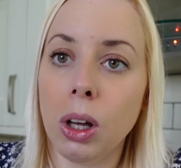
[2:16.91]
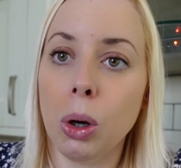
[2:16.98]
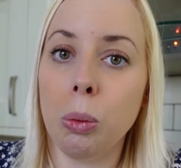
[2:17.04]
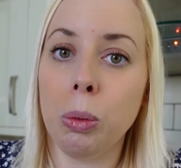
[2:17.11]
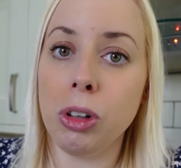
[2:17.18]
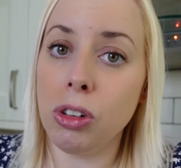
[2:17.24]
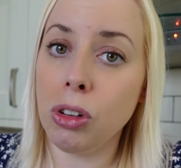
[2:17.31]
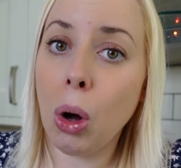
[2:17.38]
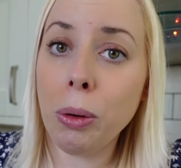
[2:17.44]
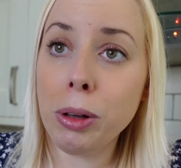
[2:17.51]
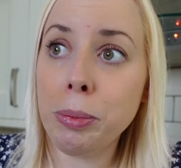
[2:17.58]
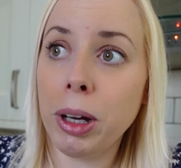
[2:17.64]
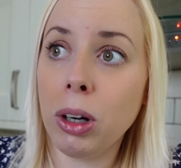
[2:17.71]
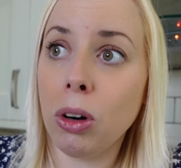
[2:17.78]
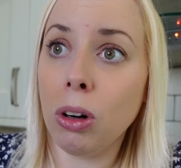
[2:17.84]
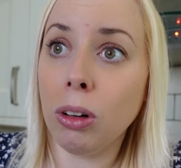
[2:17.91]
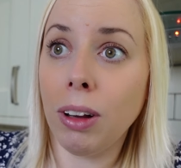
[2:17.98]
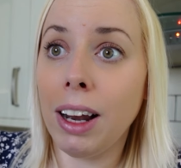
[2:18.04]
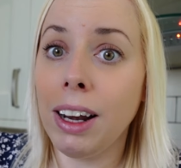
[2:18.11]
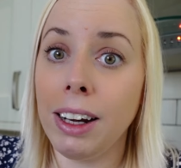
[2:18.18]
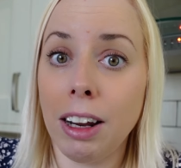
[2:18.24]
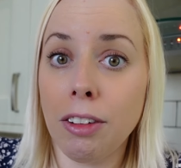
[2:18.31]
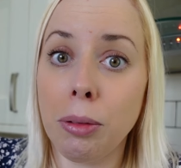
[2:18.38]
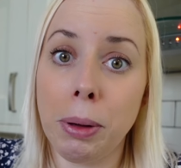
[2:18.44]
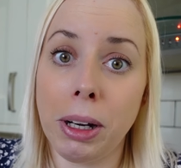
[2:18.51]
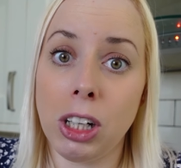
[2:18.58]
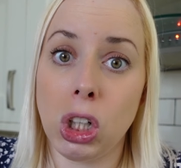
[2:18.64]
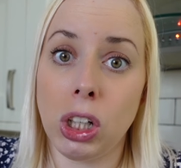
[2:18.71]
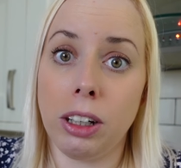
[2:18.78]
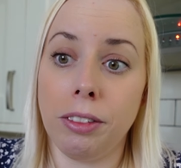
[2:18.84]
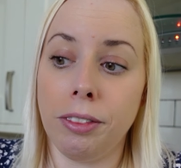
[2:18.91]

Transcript: which is always my goal, and I never manage it.